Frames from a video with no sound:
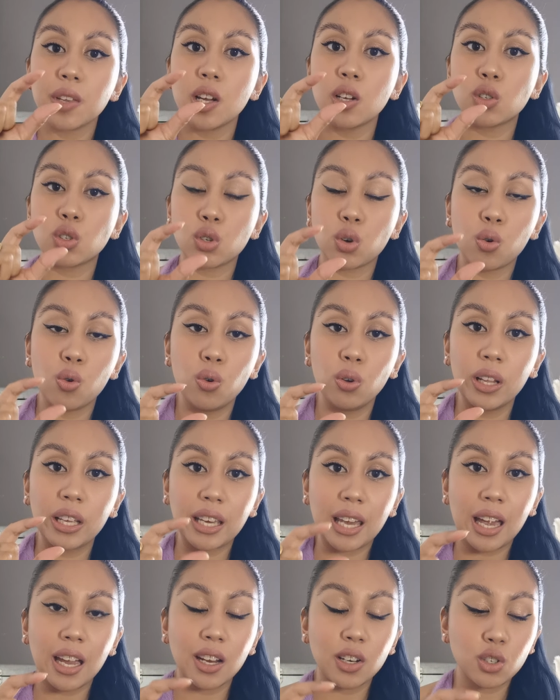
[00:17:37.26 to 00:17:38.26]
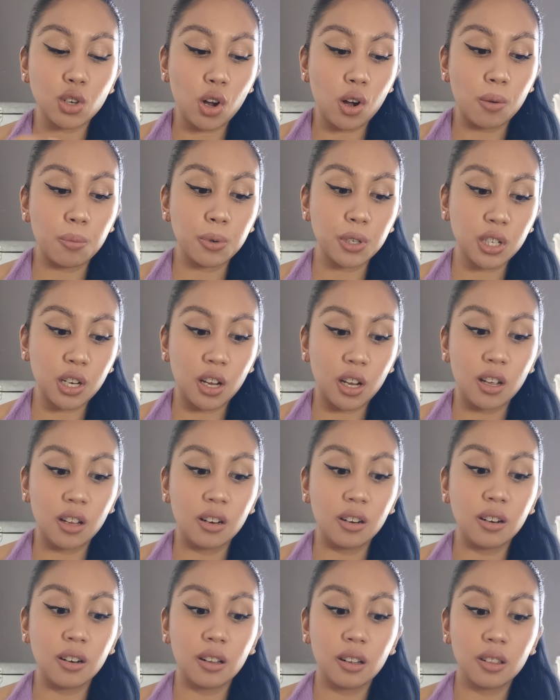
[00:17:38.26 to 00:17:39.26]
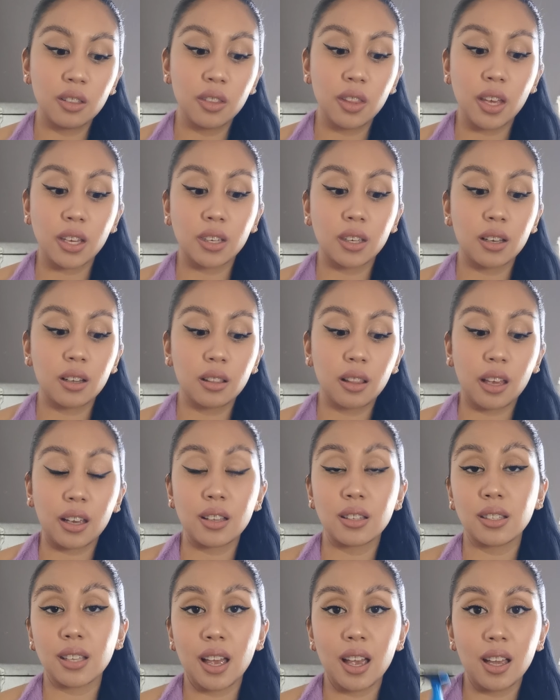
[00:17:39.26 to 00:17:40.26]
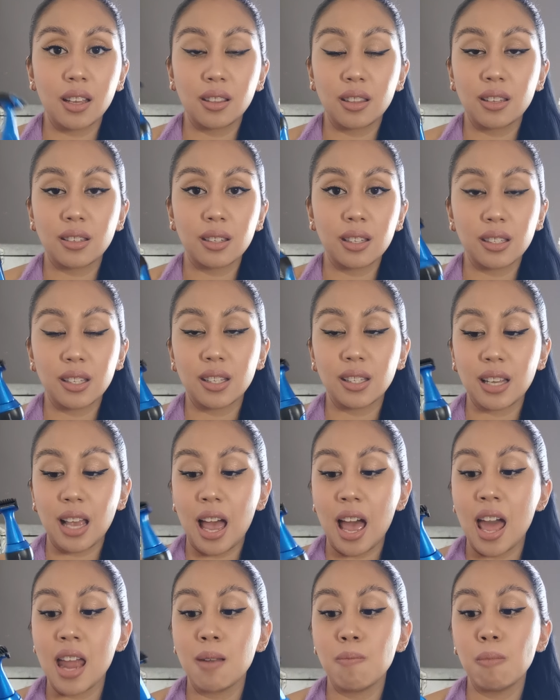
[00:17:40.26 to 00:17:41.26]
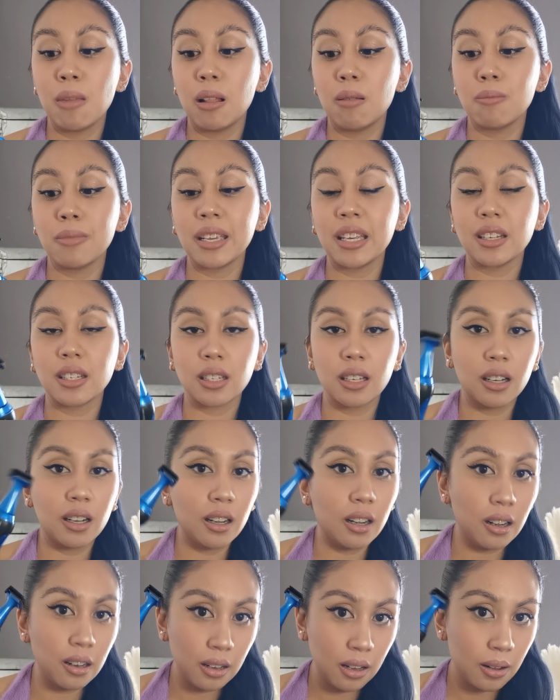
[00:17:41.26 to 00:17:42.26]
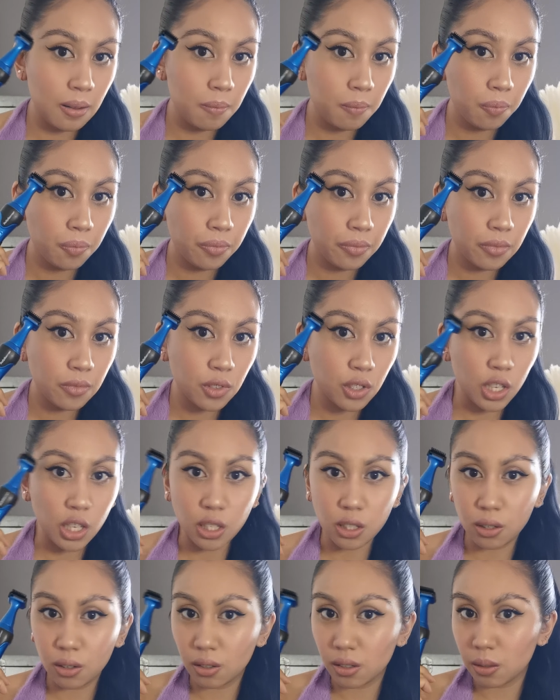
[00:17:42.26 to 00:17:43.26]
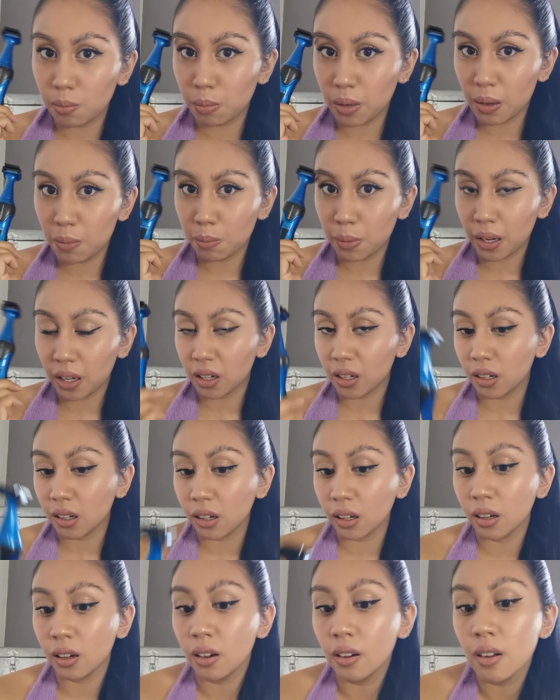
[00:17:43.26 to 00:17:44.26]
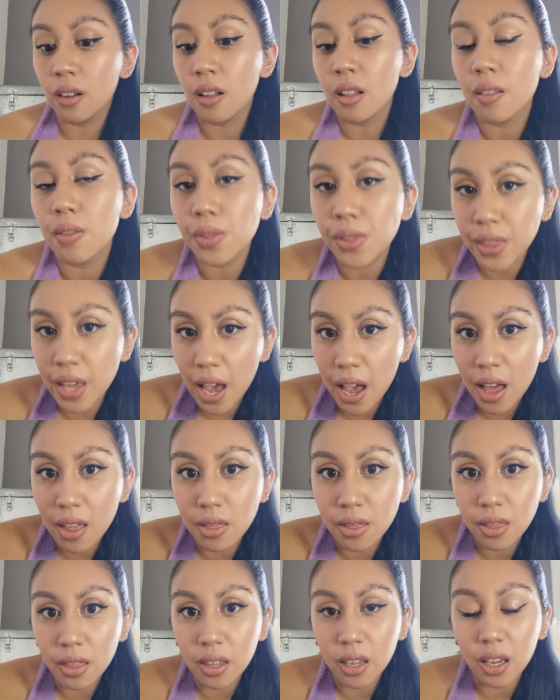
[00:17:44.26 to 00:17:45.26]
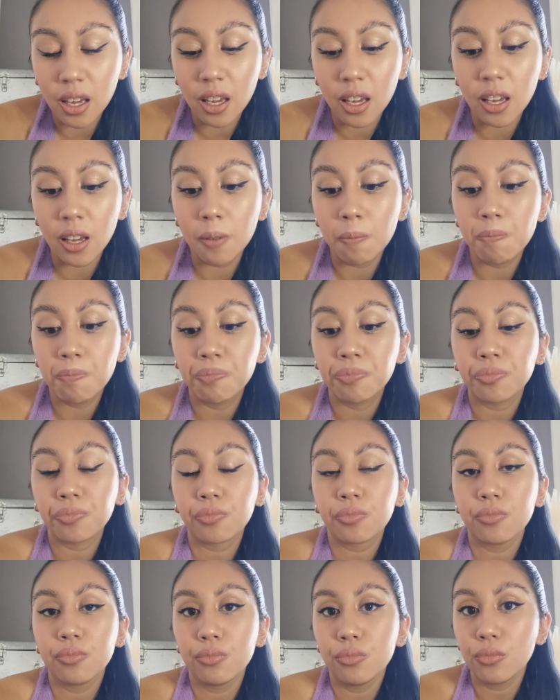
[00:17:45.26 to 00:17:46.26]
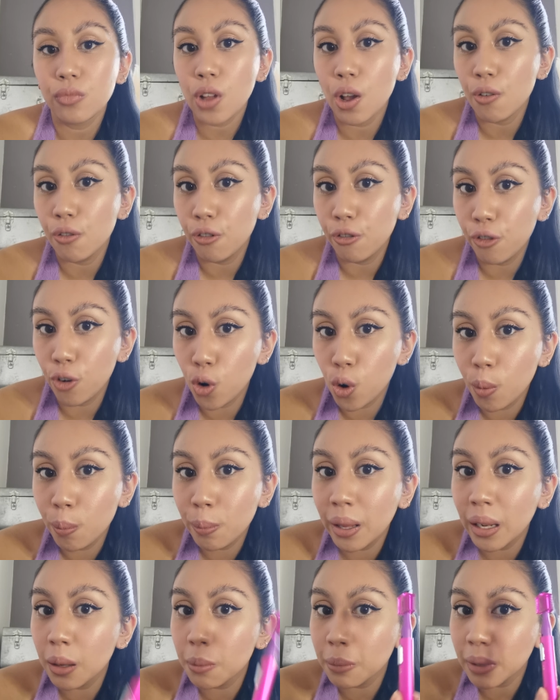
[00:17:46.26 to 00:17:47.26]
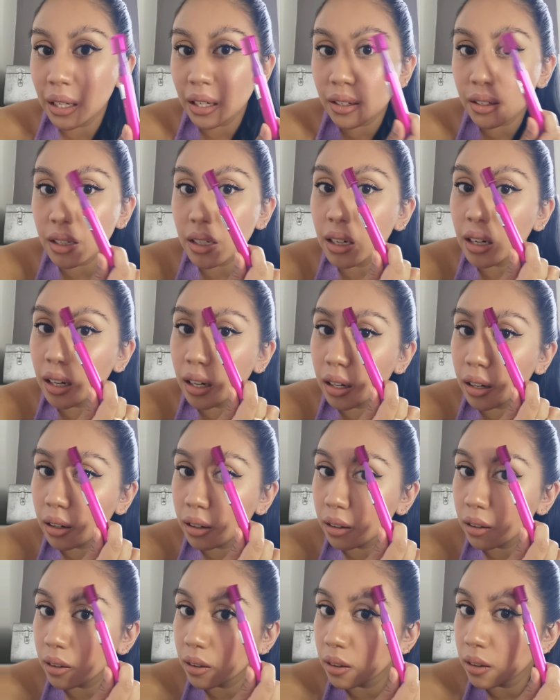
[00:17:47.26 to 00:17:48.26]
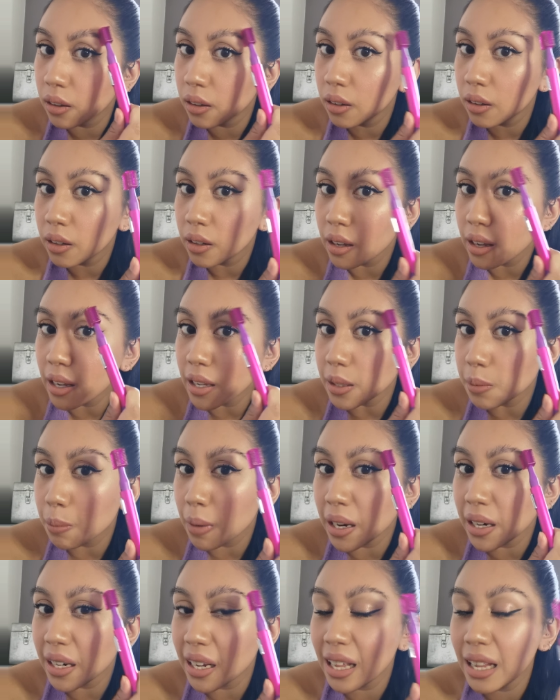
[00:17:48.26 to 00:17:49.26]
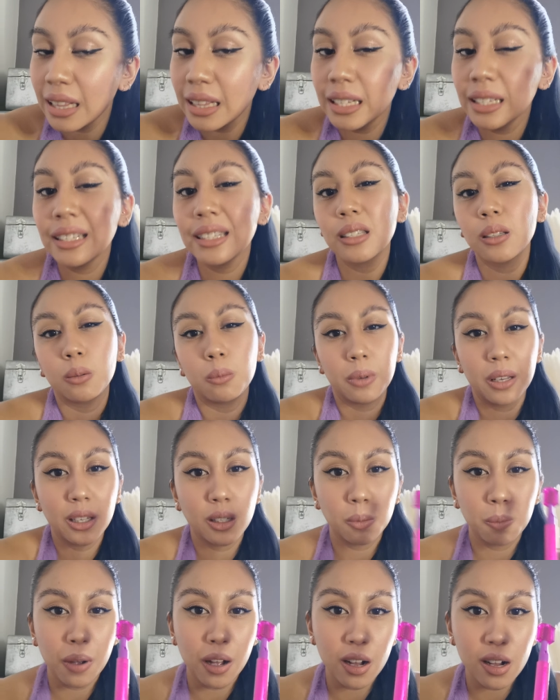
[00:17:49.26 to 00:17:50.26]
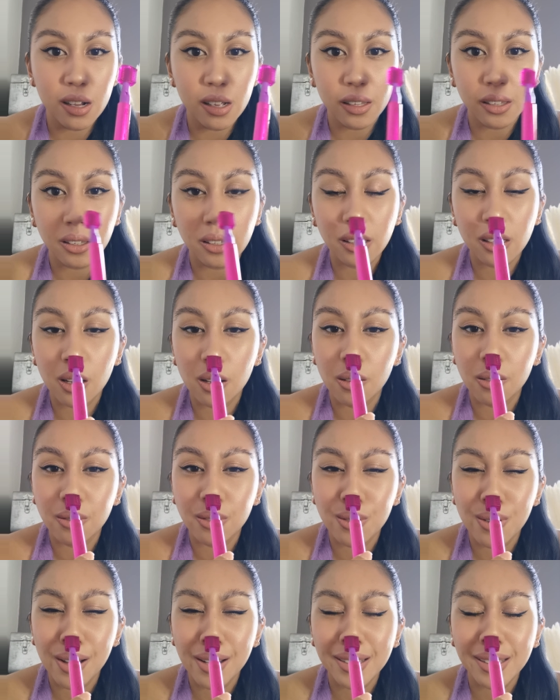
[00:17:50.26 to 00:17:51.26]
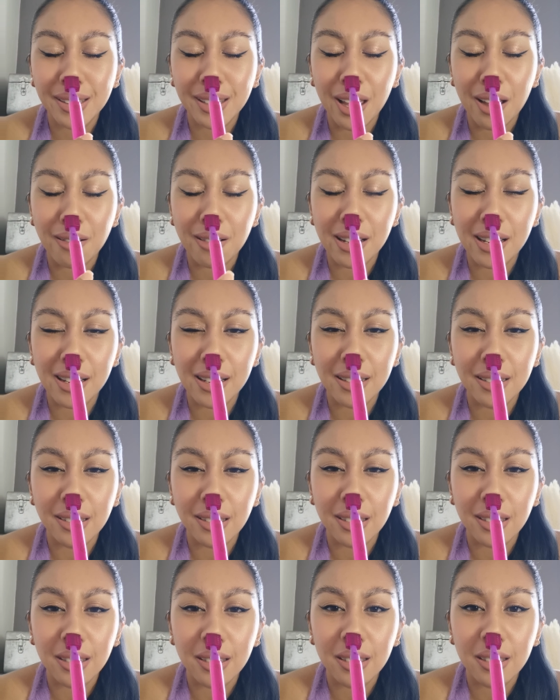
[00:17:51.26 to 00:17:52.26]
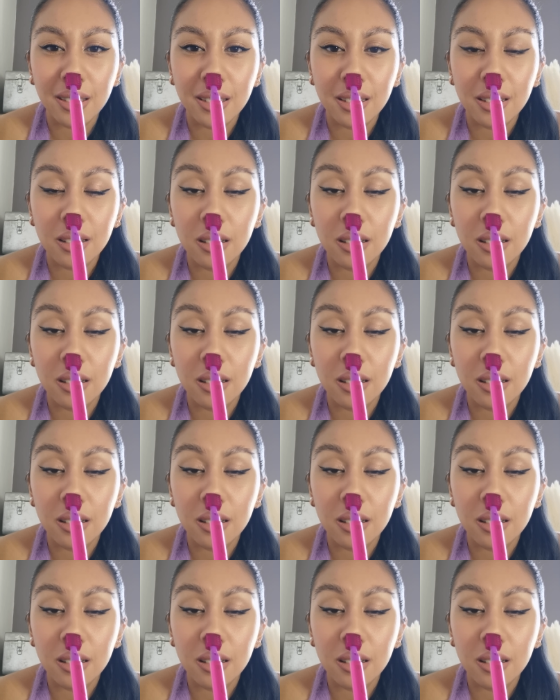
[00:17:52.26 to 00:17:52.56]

a taller gauge option. Like I said, this is a 10 millimeter, just looks a bit better than the 4 millimeter. Has made it a little bit sparse, so not as scary as